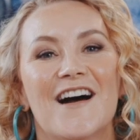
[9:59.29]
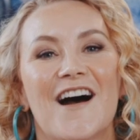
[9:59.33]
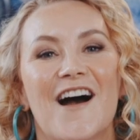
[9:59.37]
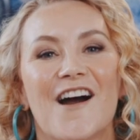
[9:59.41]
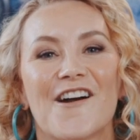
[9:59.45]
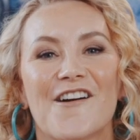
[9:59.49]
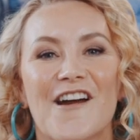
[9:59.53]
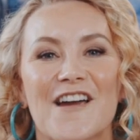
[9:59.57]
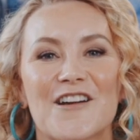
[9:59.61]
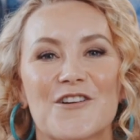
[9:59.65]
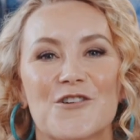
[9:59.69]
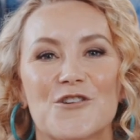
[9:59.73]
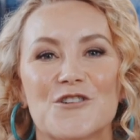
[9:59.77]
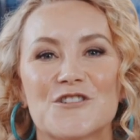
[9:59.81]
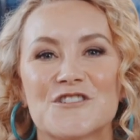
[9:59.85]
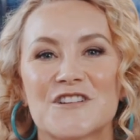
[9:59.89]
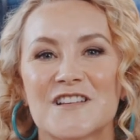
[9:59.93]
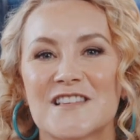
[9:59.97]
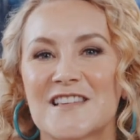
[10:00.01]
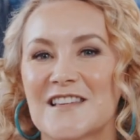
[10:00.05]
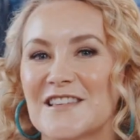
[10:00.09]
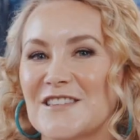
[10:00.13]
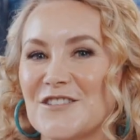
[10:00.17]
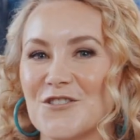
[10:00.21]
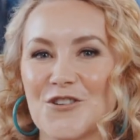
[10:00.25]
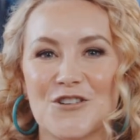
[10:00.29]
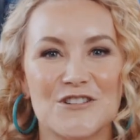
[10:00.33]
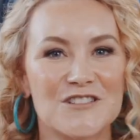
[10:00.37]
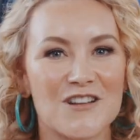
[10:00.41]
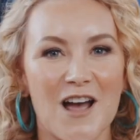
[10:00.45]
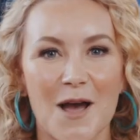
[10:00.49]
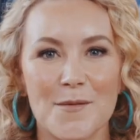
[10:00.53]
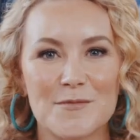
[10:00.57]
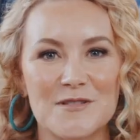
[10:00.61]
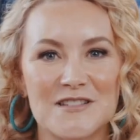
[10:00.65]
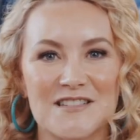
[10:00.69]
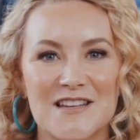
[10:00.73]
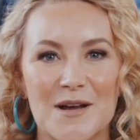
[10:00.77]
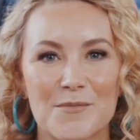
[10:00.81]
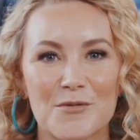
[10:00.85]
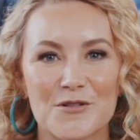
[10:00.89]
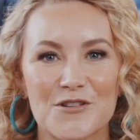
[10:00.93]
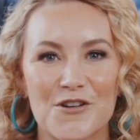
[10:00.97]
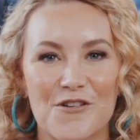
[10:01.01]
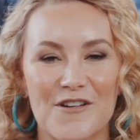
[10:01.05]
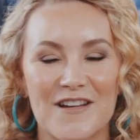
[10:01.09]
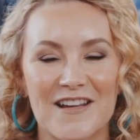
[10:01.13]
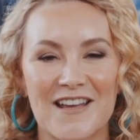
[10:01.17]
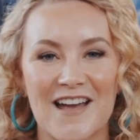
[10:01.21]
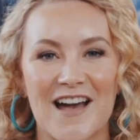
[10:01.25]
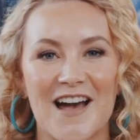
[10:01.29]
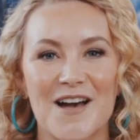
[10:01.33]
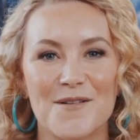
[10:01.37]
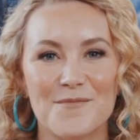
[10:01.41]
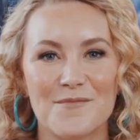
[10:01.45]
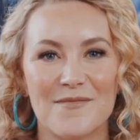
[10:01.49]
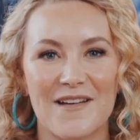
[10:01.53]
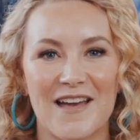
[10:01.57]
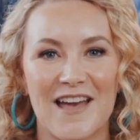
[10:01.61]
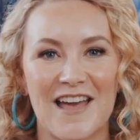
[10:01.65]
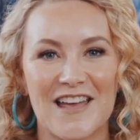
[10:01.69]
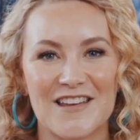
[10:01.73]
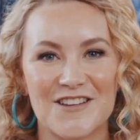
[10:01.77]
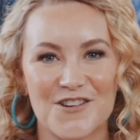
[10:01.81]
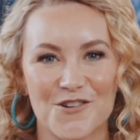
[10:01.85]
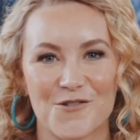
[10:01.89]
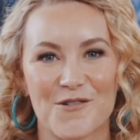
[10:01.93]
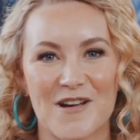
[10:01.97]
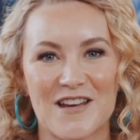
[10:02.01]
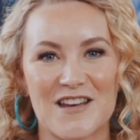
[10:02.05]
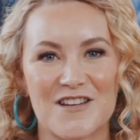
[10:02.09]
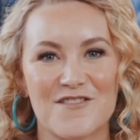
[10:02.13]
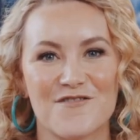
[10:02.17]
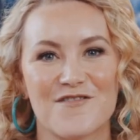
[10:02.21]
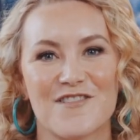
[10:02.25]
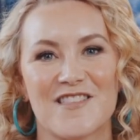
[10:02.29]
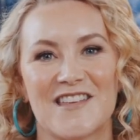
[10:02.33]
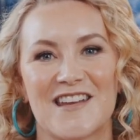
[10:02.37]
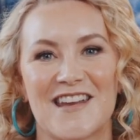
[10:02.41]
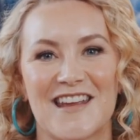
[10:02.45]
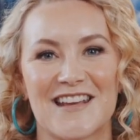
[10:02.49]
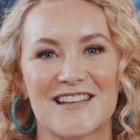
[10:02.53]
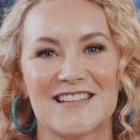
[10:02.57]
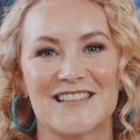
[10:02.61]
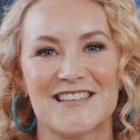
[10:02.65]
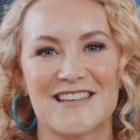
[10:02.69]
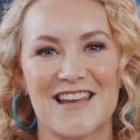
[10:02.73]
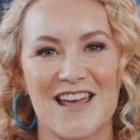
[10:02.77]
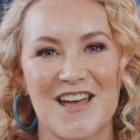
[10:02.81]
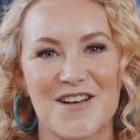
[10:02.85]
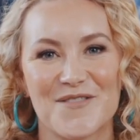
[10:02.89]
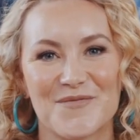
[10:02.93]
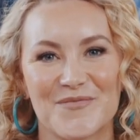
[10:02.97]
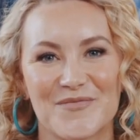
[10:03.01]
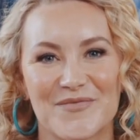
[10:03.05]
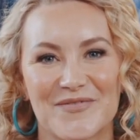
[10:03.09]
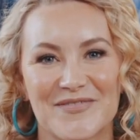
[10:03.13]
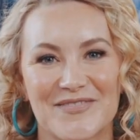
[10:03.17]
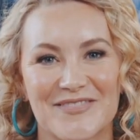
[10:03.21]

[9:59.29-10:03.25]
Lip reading: All right, gorgeous, it's your time to double your income and you're ready for the next step.